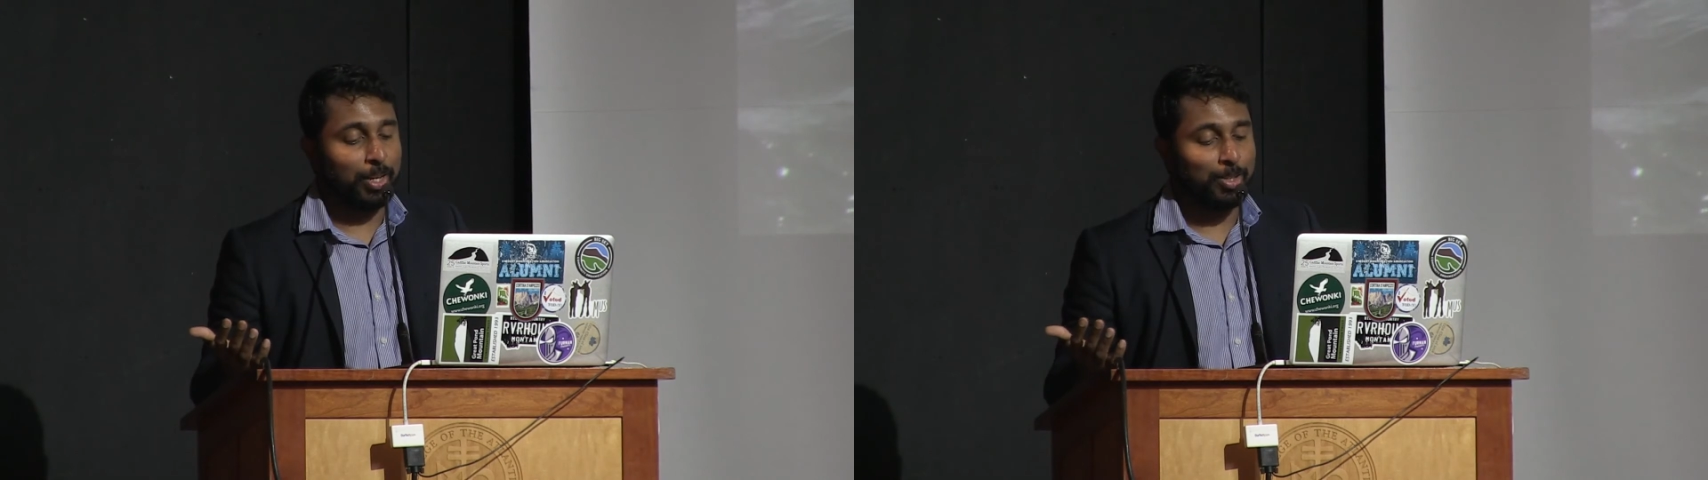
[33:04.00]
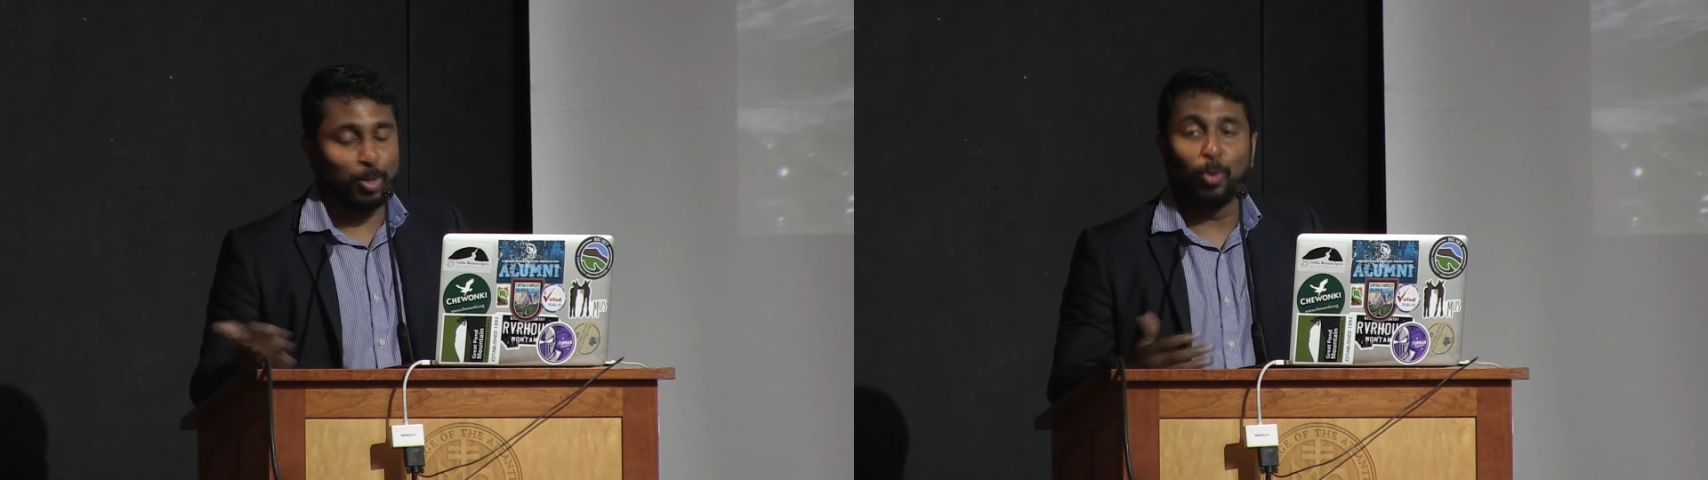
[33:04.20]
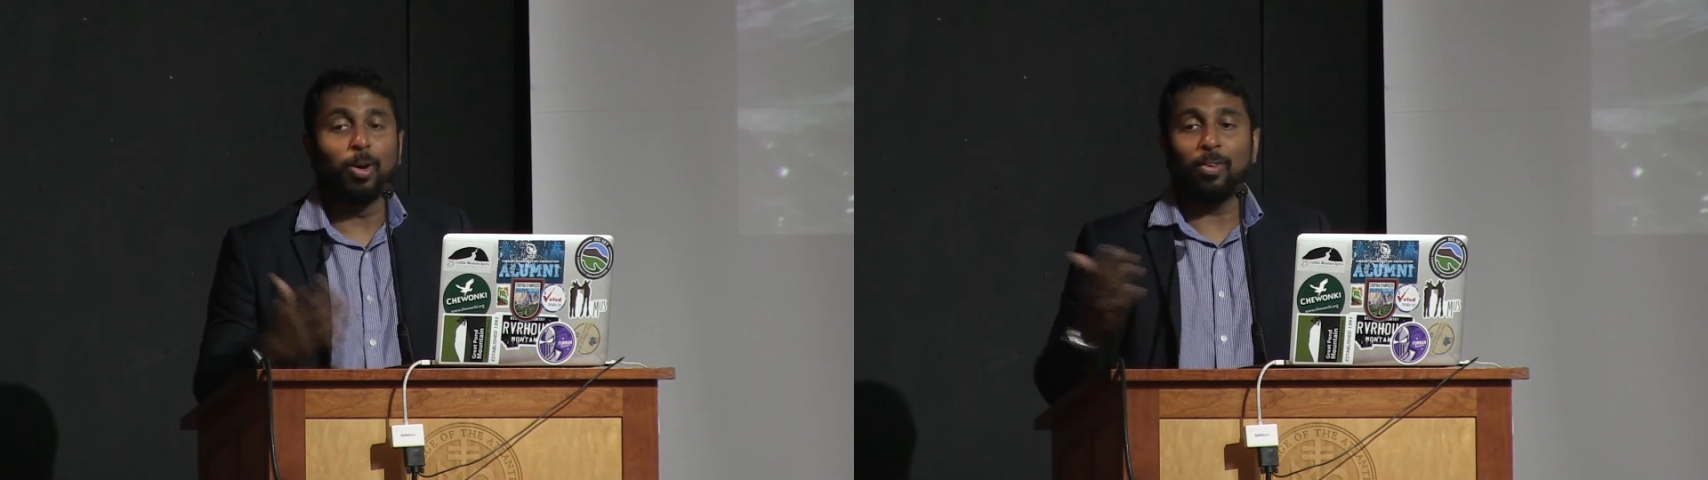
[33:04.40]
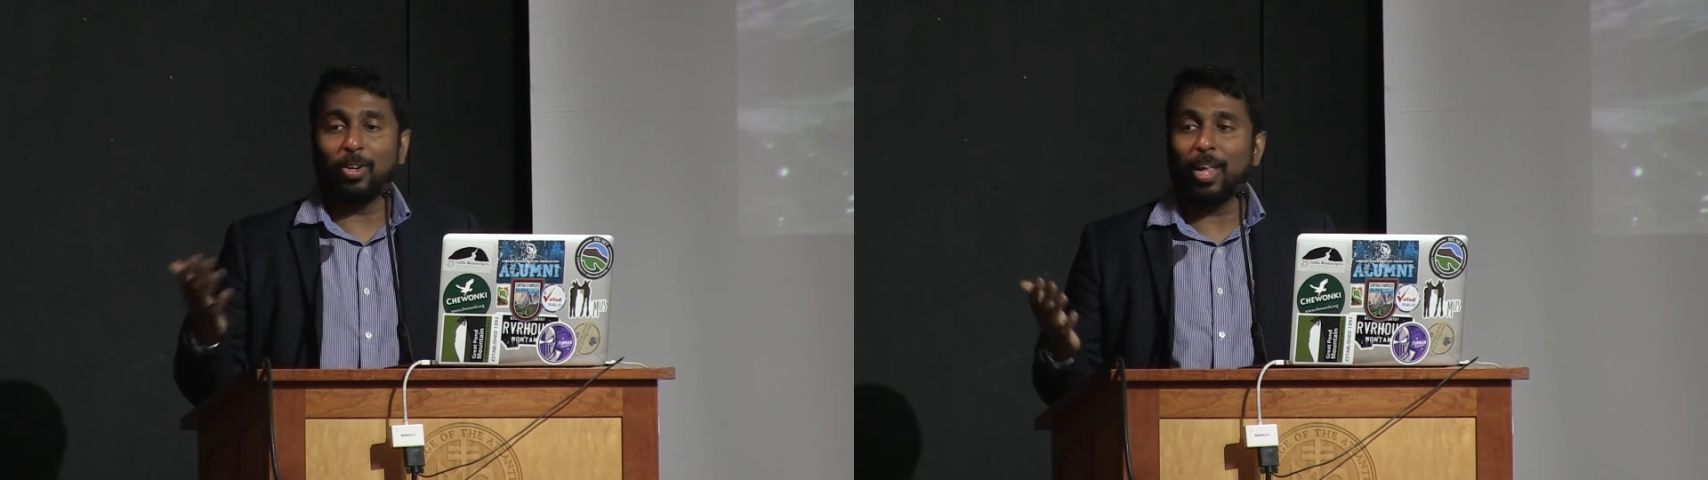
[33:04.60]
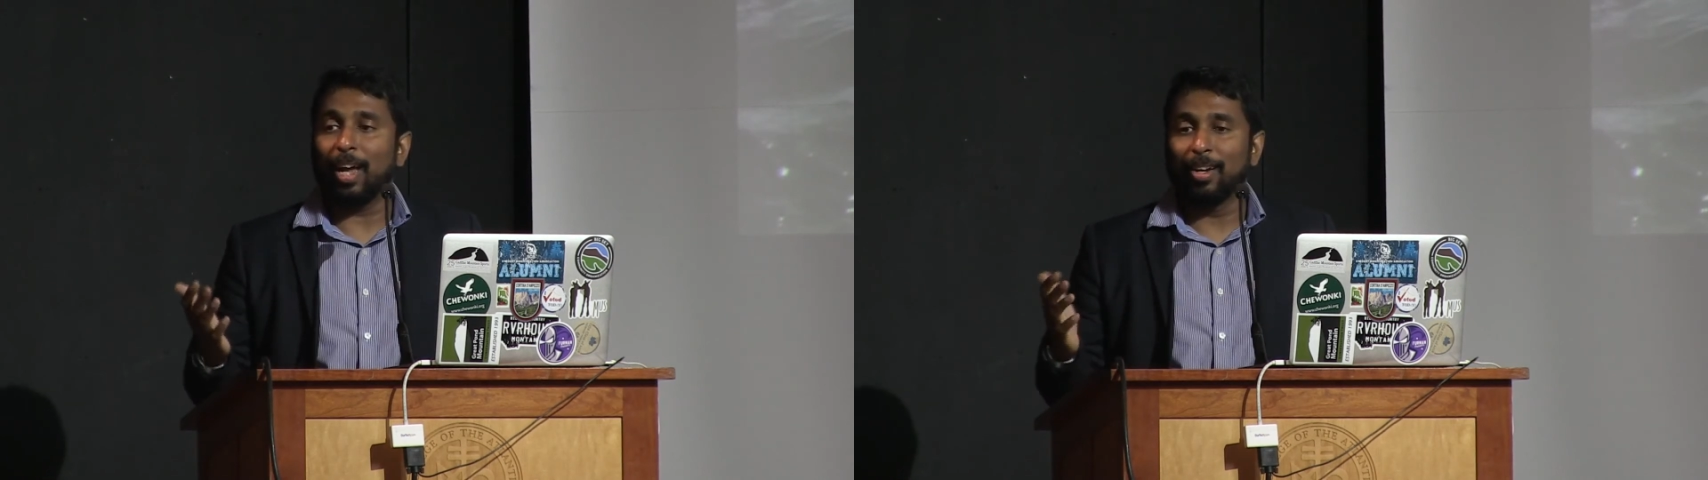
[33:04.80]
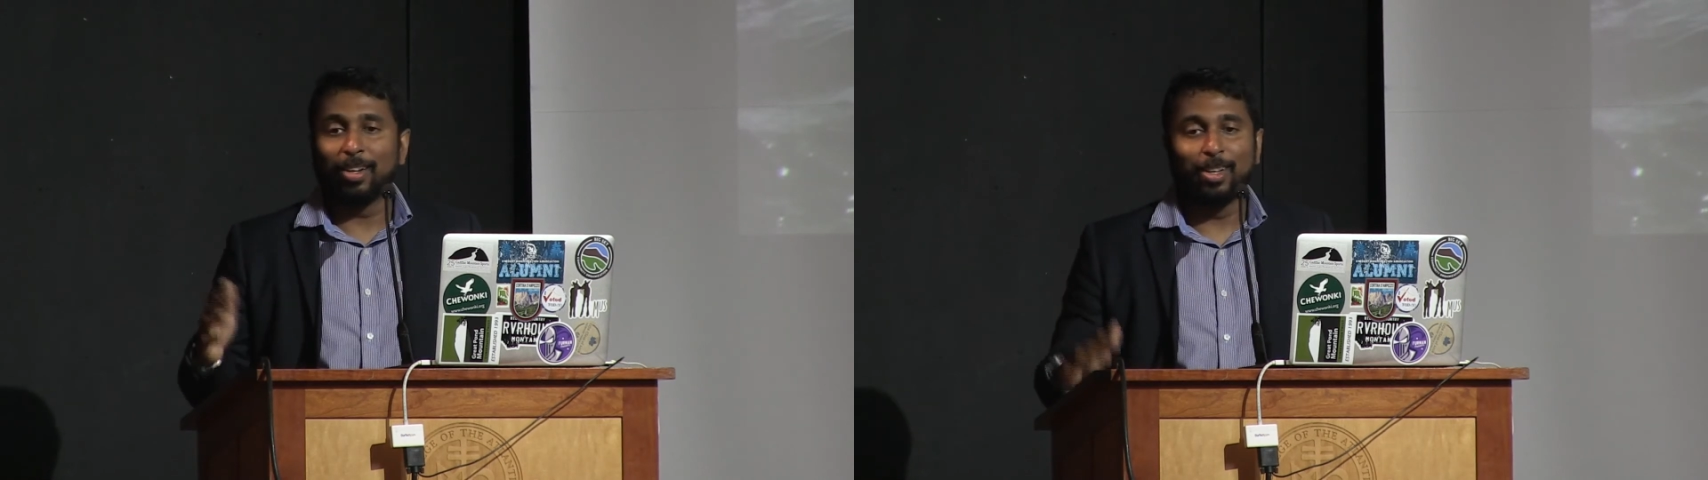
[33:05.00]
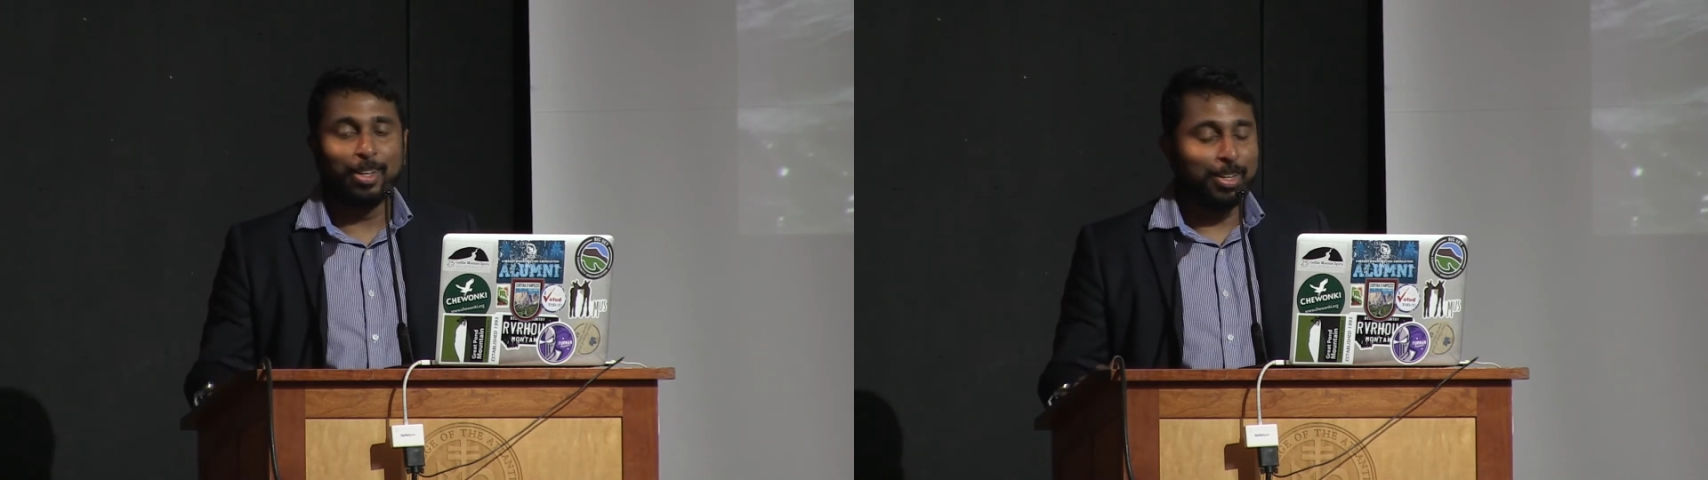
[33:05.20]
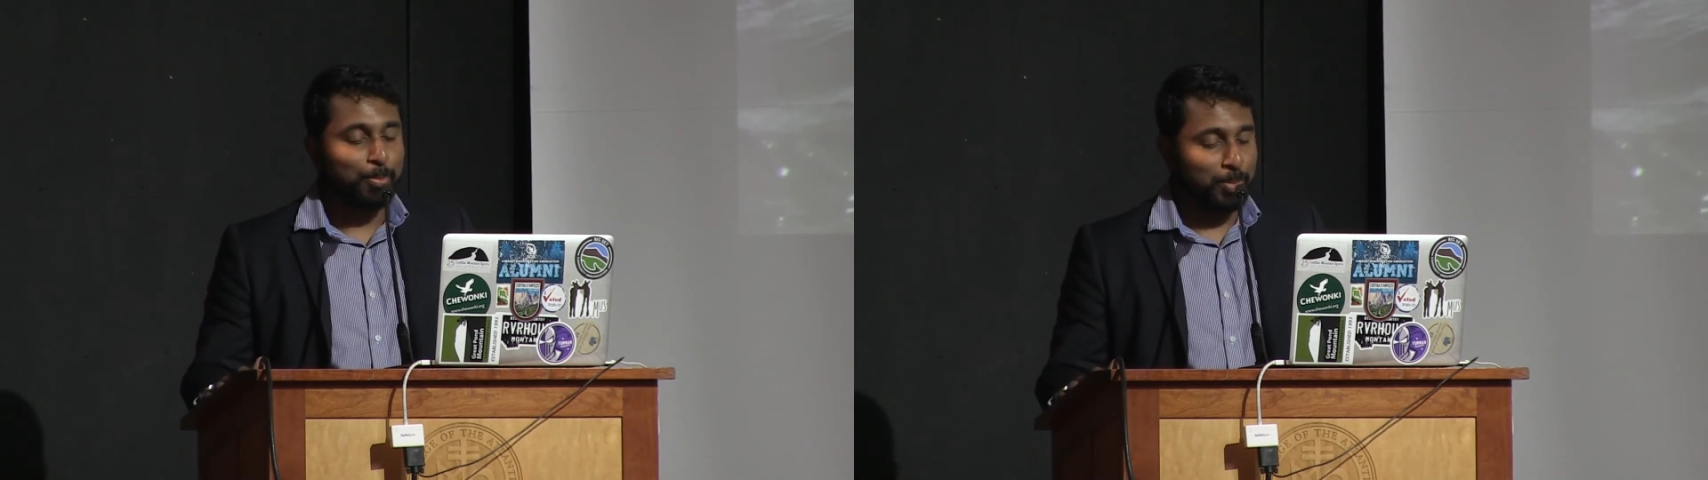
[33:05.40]
So whoever that
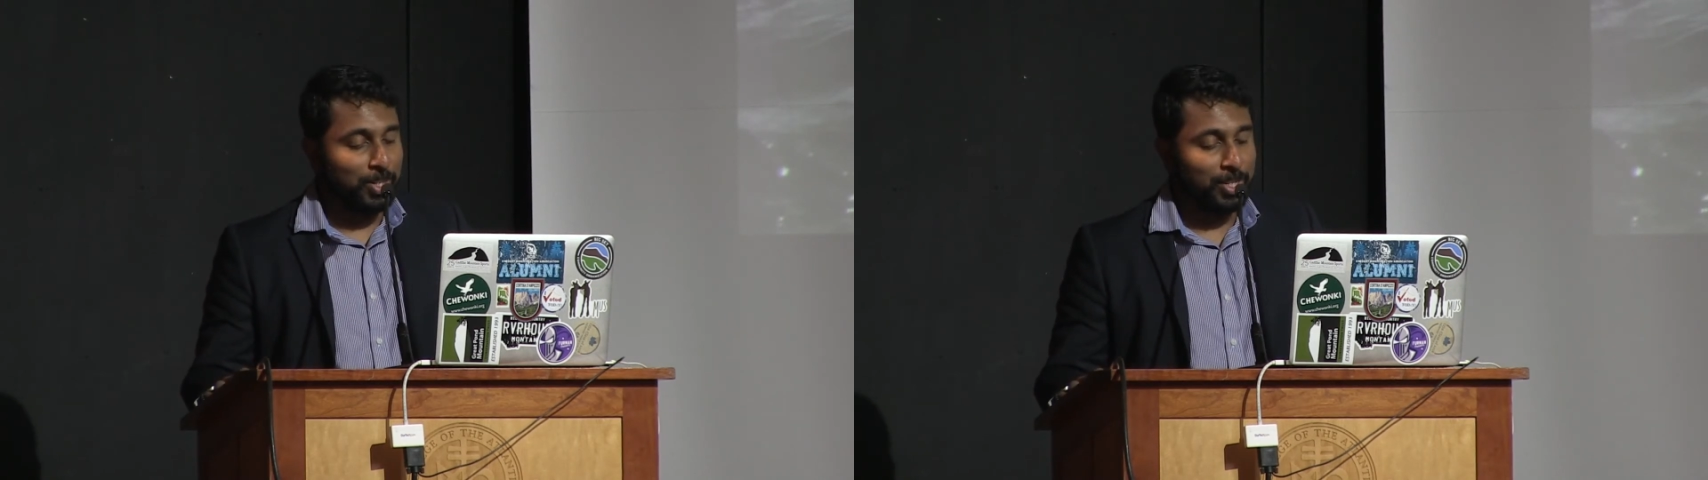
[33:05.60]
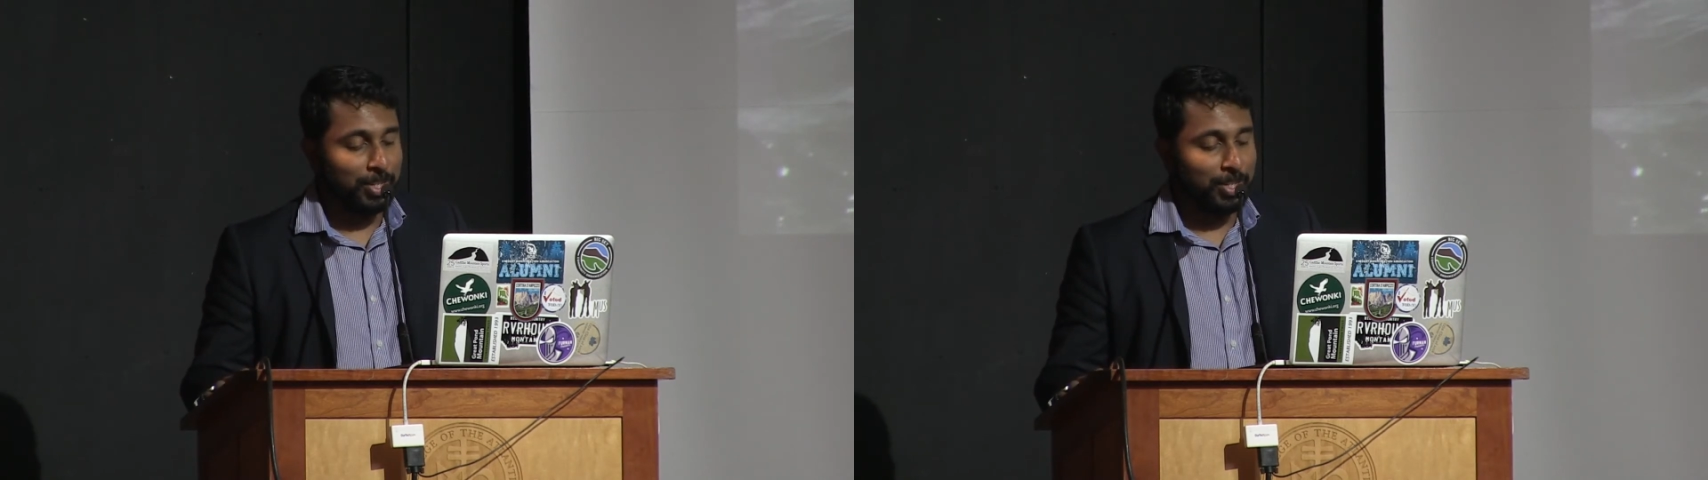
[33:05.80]
person